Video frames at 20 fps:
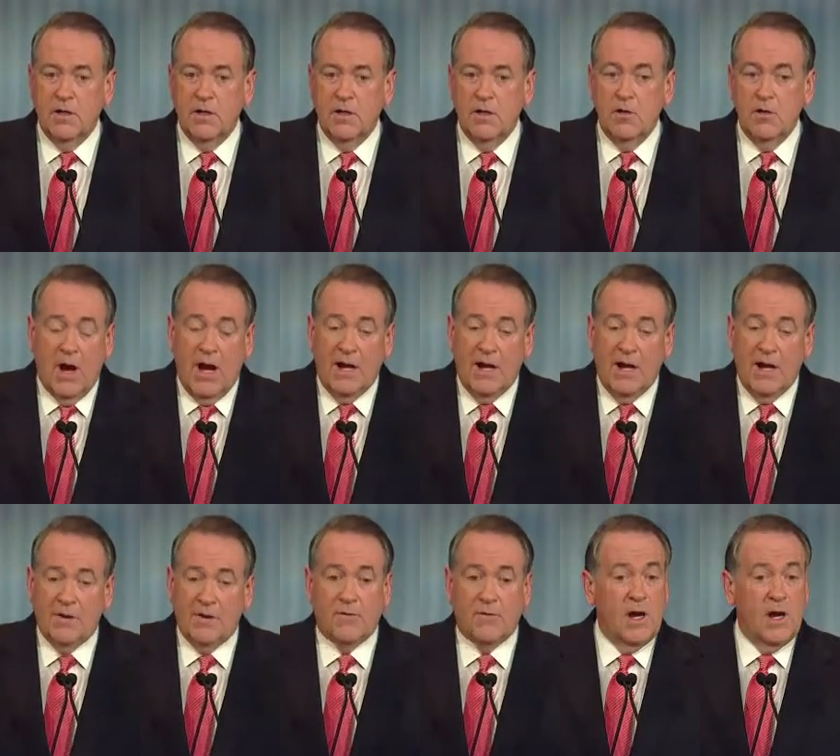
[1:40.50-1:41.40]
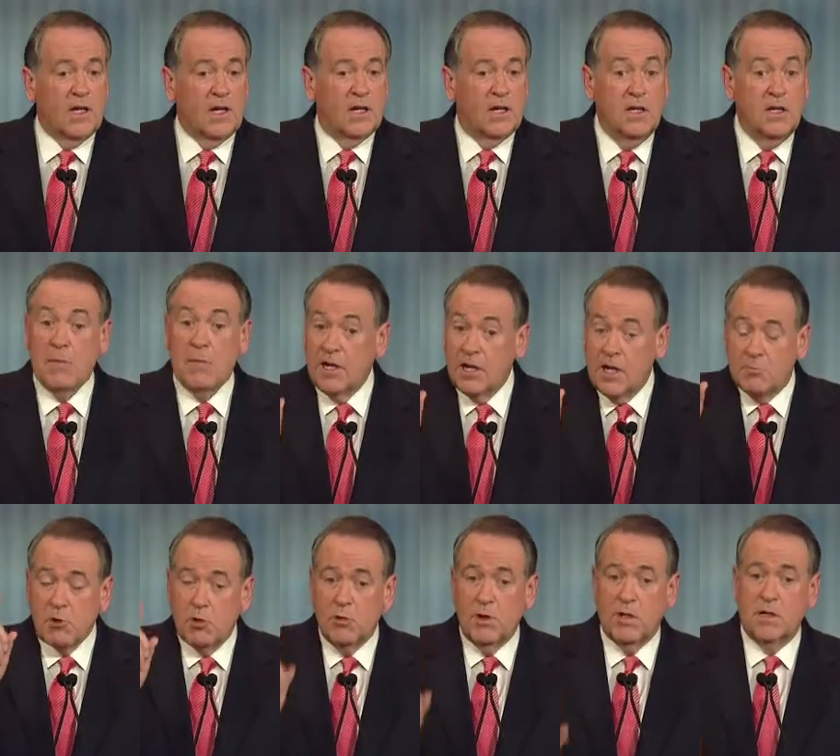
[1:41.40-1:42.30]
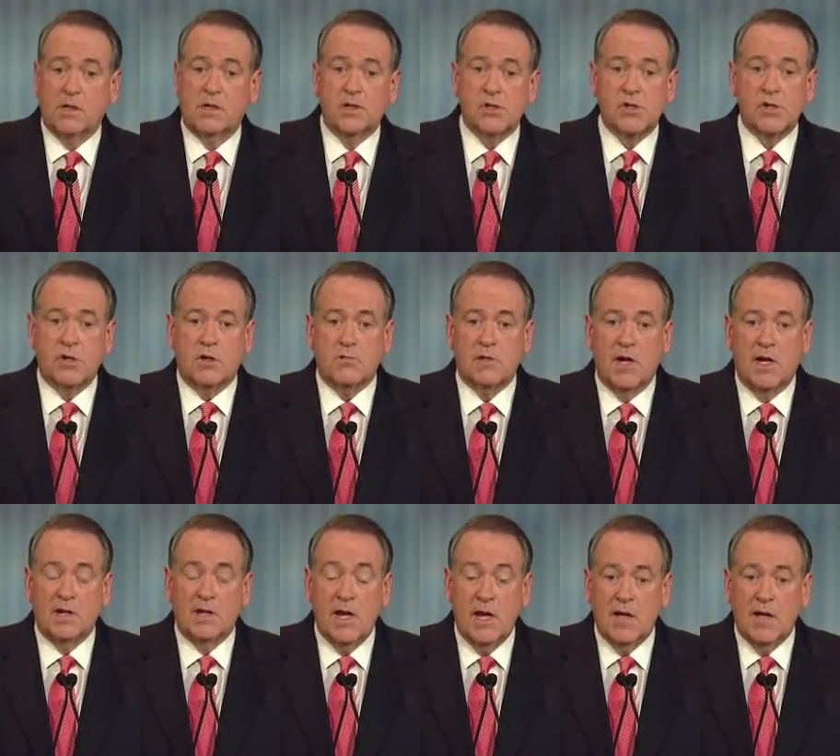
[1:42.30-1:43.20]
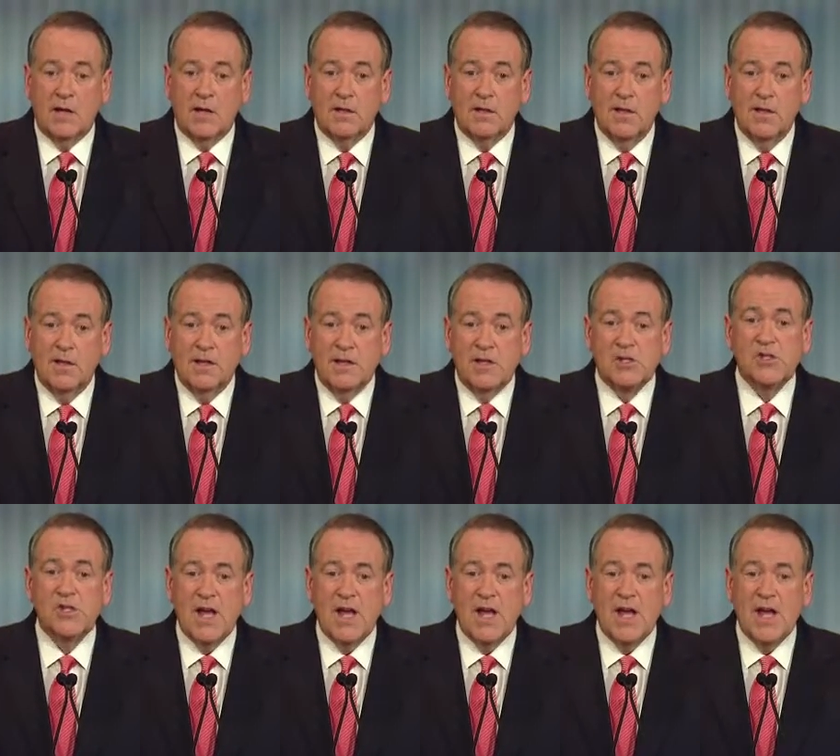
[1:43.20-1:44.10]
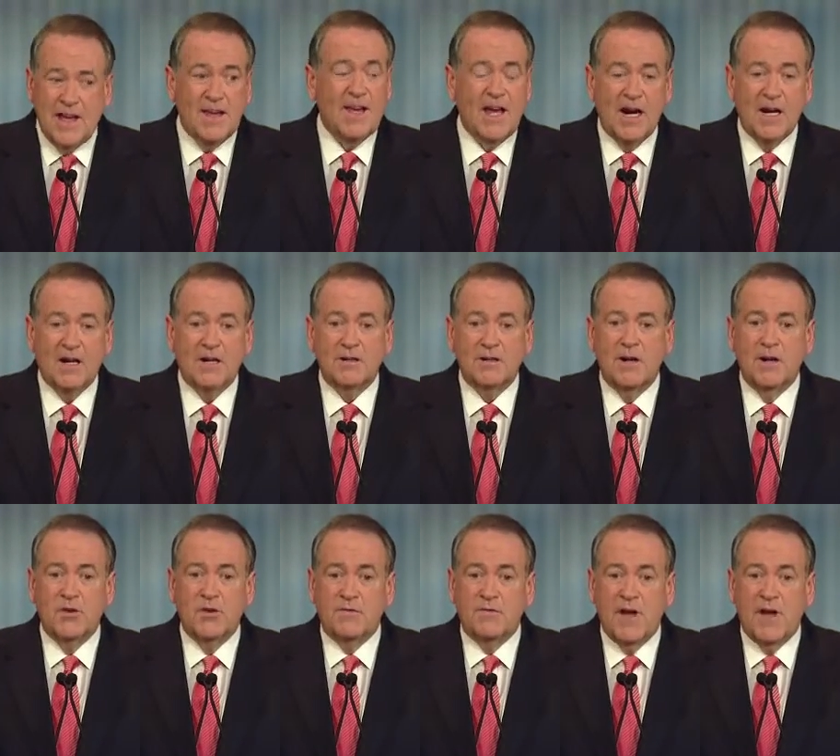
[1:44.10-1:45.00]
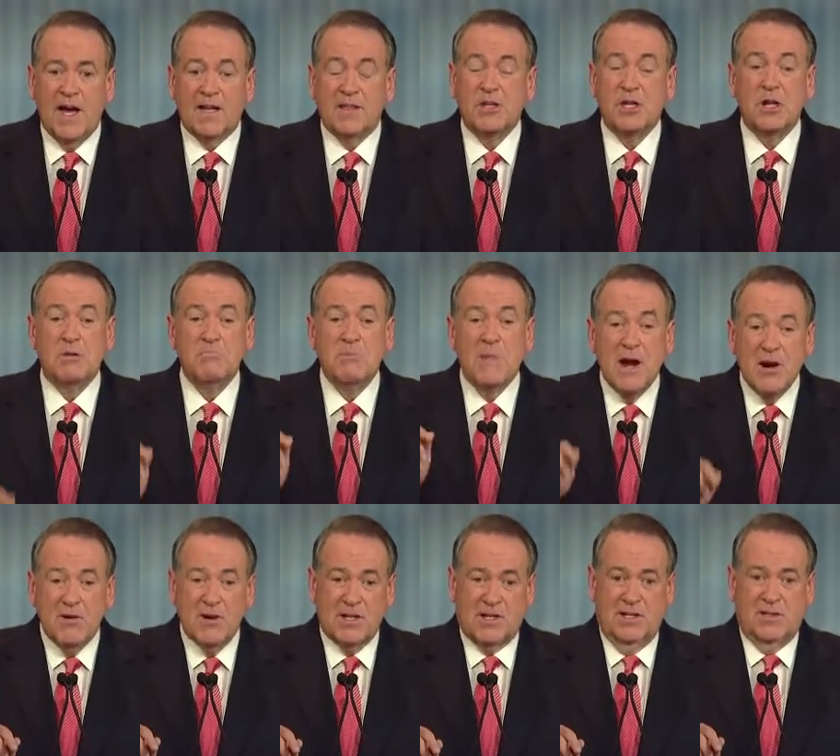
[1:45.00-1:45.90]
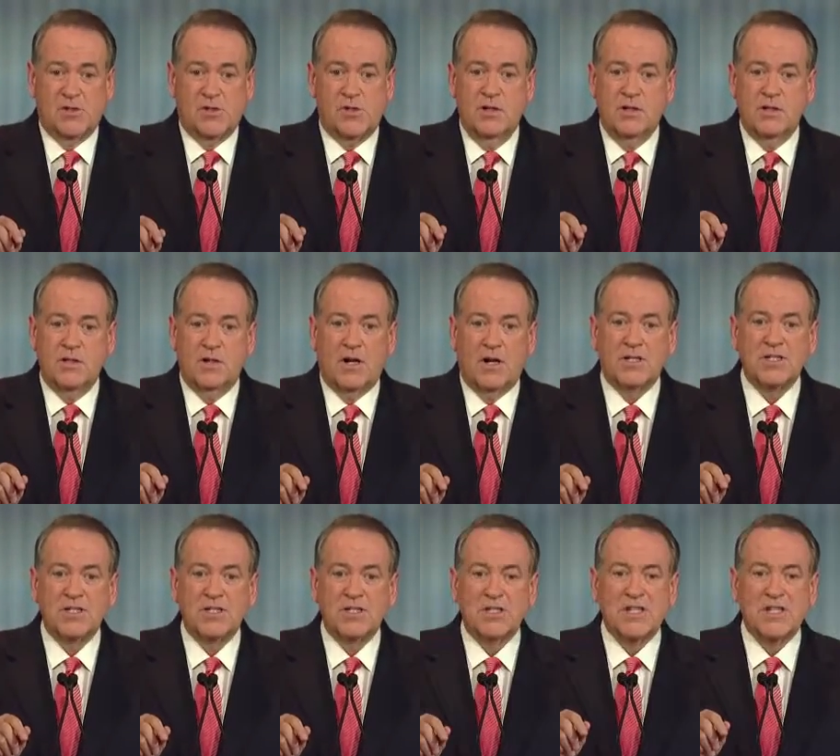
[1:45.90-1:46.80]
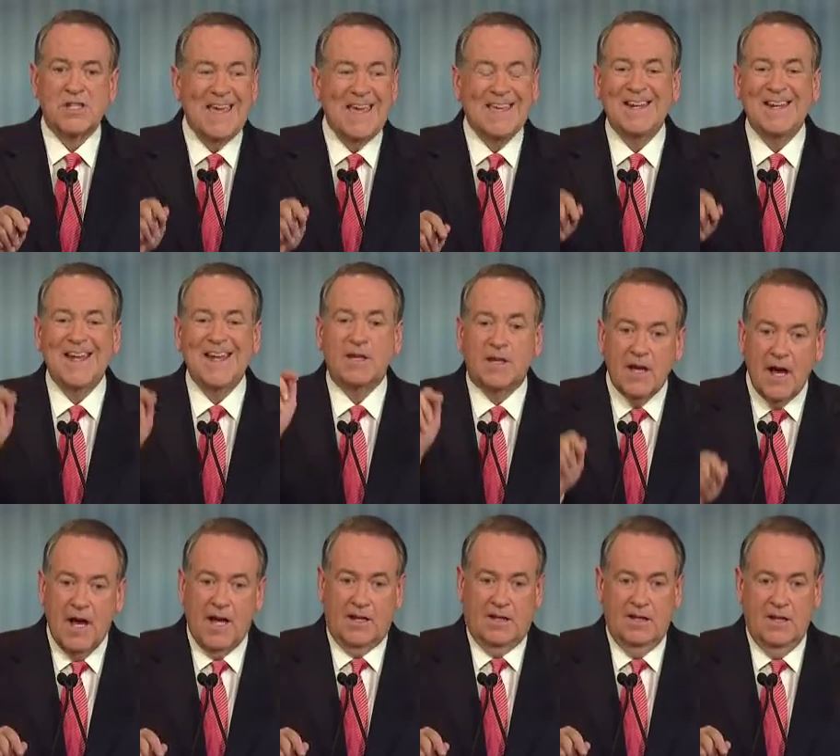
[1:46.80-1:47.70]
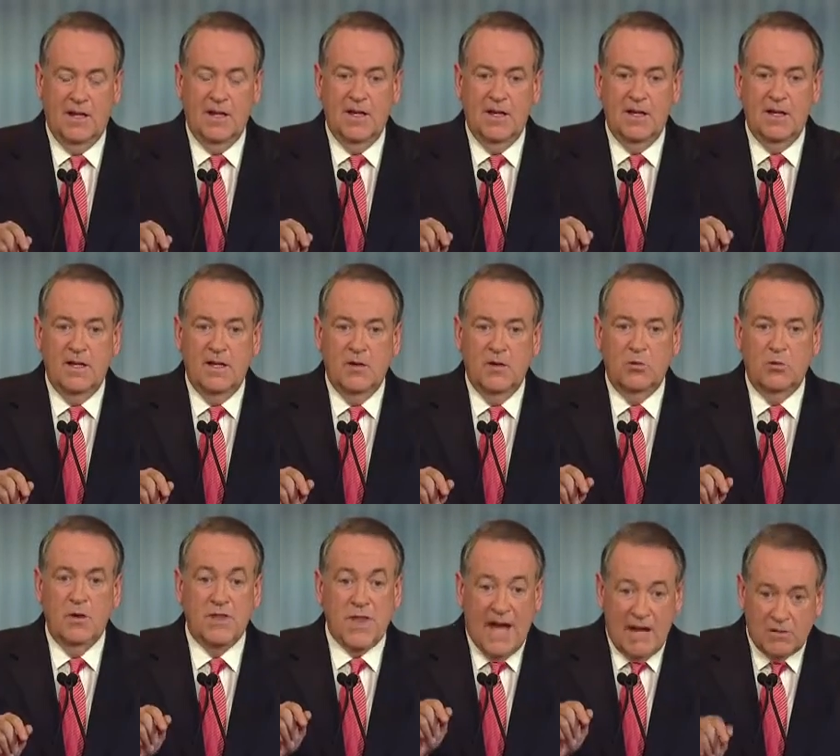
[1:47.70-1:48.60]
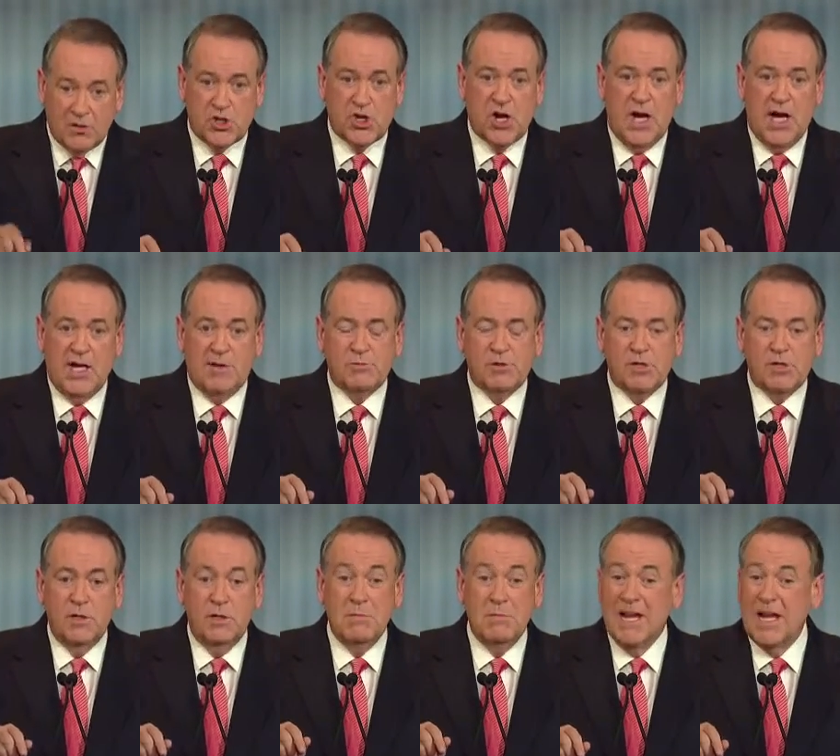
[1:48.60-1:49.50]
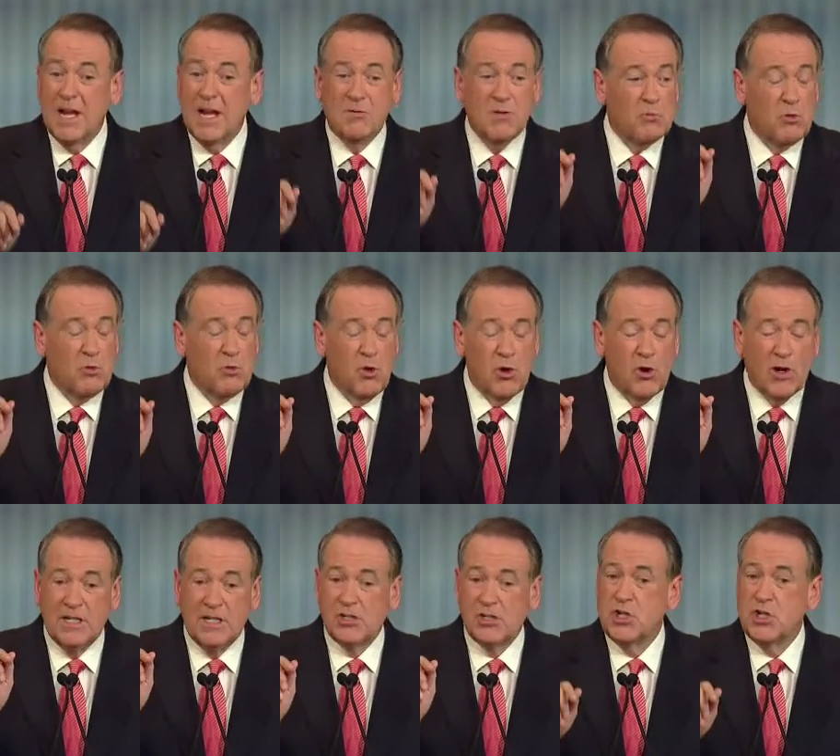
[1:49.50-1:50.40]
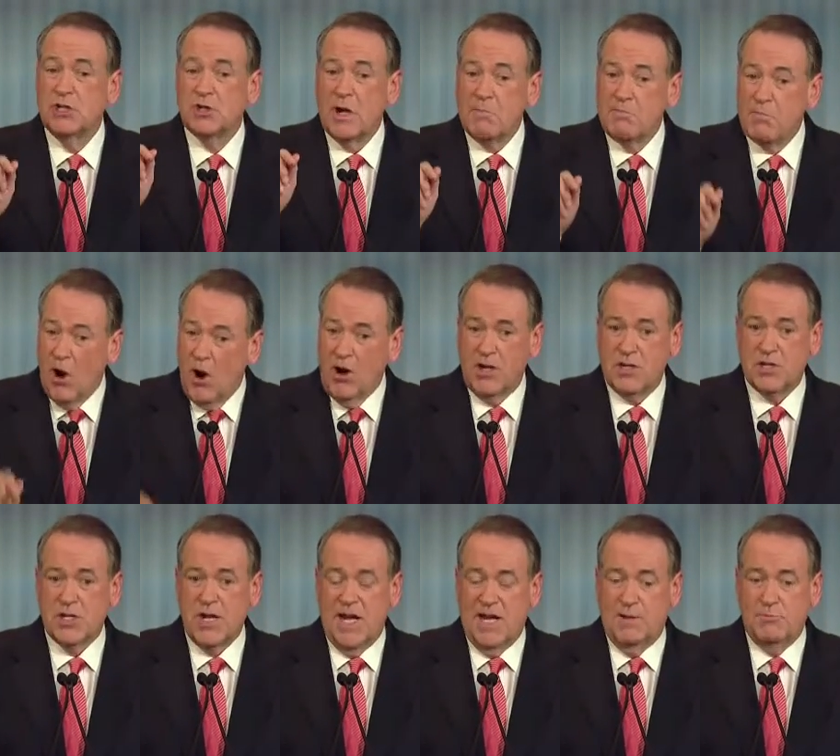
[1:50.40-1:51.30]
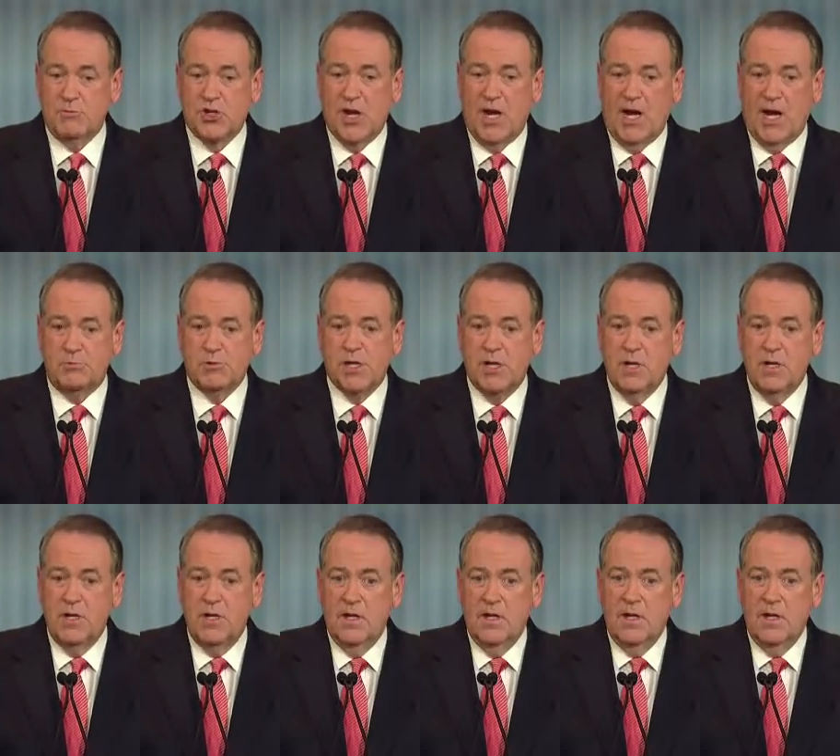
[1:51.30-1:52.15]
when quite frankly, my number one concern right now is taking care of the fact that Americans are taking it in the gut without jobs, many of them work in two and three part time jobs.